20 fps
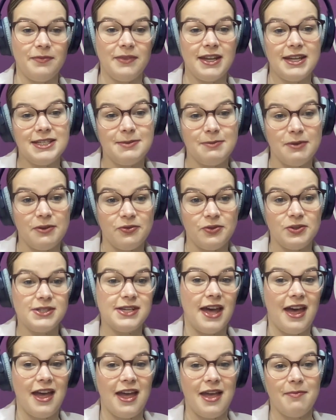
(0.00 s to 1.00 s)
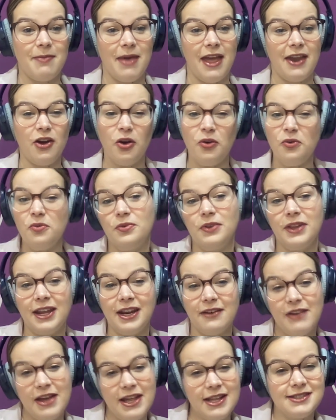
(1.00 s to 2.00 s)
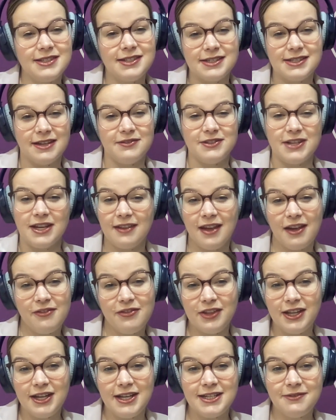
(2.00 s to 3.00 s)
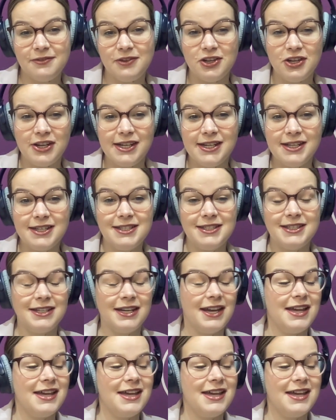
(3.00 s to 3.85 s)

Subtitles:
needs to be full time, and hopefully in events because I've done that for the last few years.